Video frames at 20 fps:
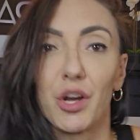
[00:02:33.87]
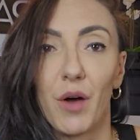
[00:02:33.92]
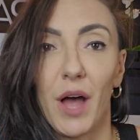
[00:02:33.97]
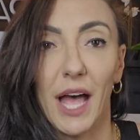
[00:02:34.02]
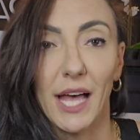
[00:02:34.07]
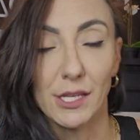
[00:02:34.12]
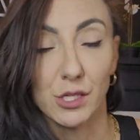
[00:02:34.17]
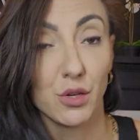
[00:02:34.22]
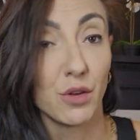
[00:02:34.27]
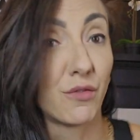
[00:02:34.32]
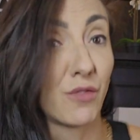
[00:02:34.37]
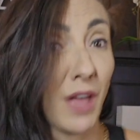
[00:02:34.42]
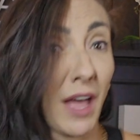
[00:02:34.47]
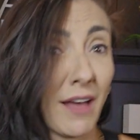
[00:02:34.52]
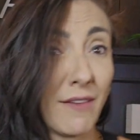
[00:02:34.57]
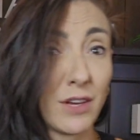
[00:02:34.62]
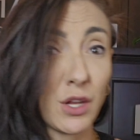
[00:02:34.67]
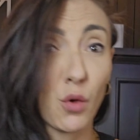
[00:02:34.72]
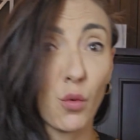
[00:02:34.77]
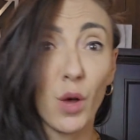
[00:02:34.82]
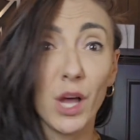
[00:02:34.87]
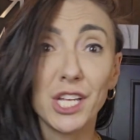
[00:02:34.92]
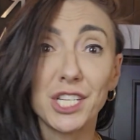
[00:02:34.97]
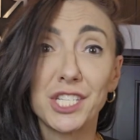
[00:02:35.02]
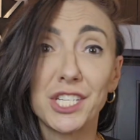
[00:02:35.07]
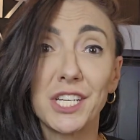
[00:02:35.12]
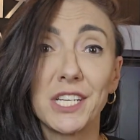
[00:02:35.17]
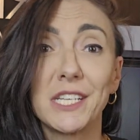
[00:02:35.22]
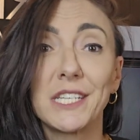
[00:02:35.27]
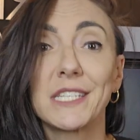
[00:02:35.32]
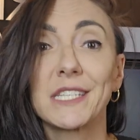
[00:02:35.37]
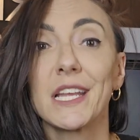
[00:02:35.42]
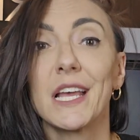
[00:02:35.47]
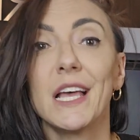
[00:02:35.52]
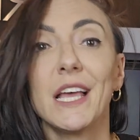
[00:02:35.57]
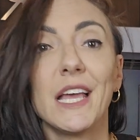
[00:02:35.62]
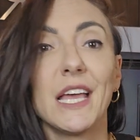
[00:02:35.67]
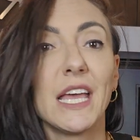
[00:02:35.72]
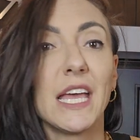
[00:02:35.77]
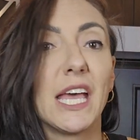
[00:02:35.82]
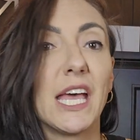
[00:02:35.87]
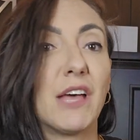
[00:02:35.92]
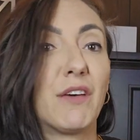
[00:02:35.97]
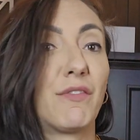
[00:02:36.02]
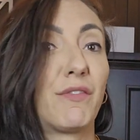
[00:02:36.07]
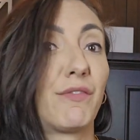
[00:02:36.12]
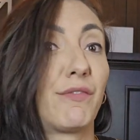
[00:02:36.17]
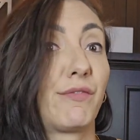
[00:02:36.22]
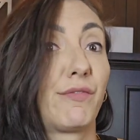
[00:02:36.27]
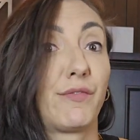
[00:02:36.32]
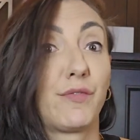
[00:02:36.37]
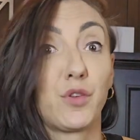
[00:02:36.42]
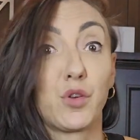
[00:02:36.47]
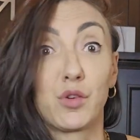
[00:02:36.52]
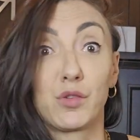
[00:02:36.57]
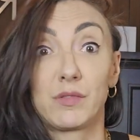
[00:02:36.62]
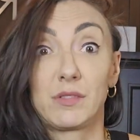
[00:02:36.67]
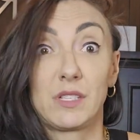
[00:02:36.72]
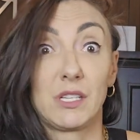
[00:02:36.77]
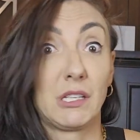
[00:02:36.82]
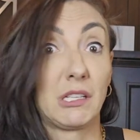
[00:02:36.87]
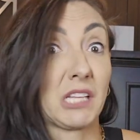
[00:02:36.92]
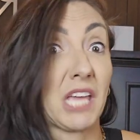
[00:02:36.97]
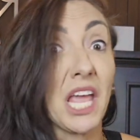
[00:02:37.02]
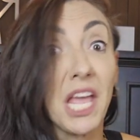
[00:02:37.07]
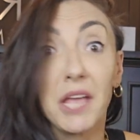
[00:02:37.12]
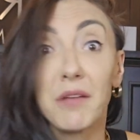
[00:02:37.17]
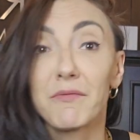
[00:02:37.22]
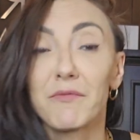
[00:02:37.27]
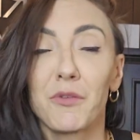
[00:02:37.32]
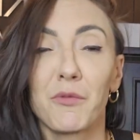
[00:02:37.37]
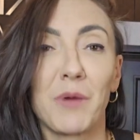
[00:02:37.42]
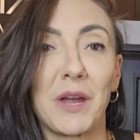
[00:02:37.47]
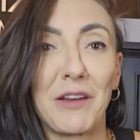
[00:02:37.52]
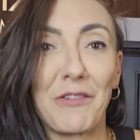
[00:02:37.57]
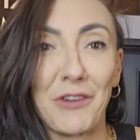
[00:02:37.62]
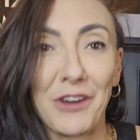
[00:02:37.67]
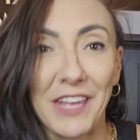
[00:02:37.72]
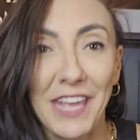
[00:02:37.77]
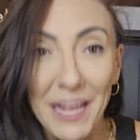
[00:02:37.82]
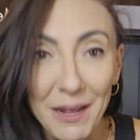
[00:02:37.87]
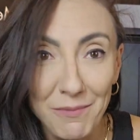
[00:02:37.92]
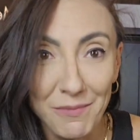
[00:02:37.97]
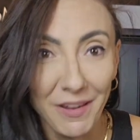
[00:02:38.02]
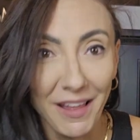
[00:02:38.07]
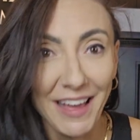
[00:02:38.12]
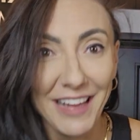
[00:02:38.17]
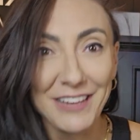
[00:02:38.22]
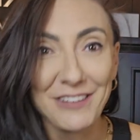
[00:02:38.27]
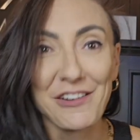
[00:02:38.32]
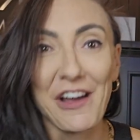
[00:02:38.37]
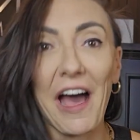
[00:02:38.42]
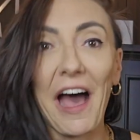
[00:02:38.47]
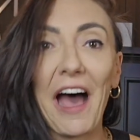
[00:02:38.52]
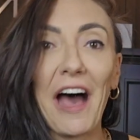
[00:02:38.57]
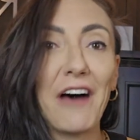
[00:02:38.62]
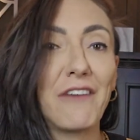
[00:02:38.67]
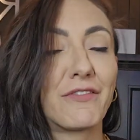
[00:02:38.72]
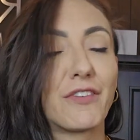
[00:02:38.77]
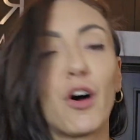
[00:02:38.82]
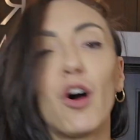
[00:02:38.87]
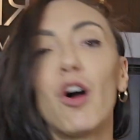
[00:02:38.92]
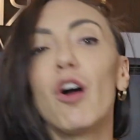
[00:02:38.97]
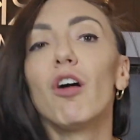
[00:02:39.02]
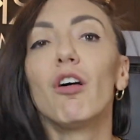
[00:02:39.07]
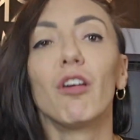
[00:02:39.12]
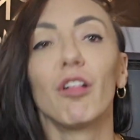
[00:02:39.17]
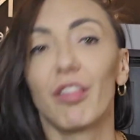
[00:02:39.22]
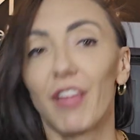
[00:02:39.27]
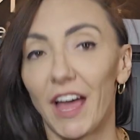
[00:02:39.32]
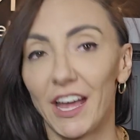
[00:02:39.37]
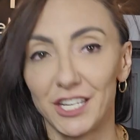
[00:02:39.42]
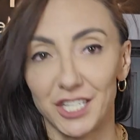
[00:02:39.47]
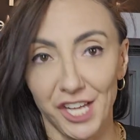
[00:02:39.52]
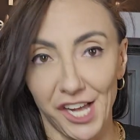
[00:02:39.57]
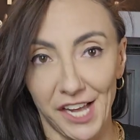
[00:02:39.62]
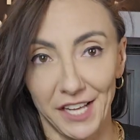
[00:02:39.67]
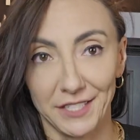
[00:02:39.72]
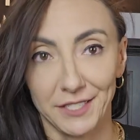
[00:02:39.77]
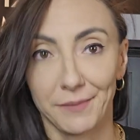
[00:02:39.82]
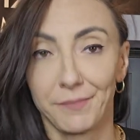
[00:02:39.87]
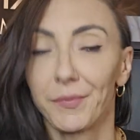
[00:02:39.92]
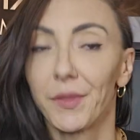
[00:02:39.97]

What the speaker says: Ask you if you have any questions, if you're still game for whatever game plan you have, all that jazz.